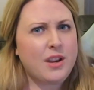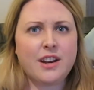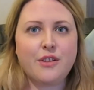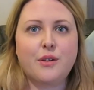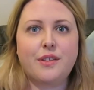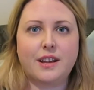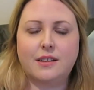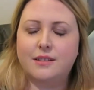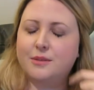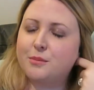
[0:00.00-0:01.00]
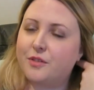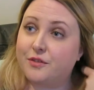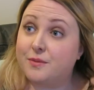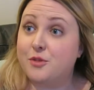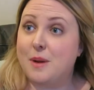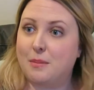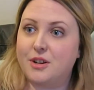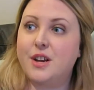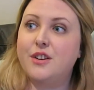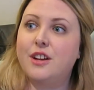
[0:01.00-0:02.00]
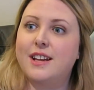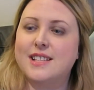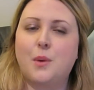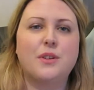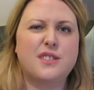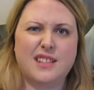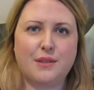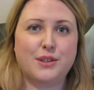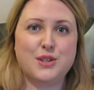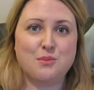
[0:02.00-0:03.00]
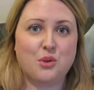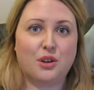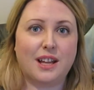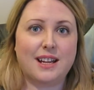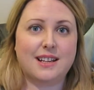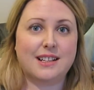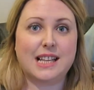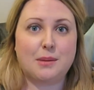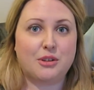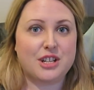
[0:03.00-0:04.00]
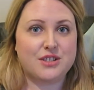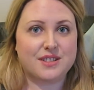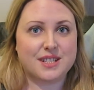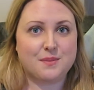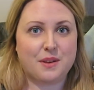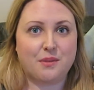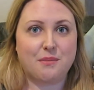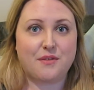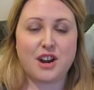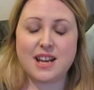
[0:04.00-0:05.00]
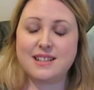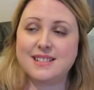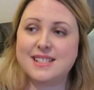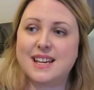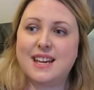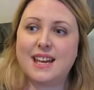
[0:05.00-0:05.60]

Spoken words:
But yeah, another thing to remember now is I want to definitely do more like collaborations with my friends.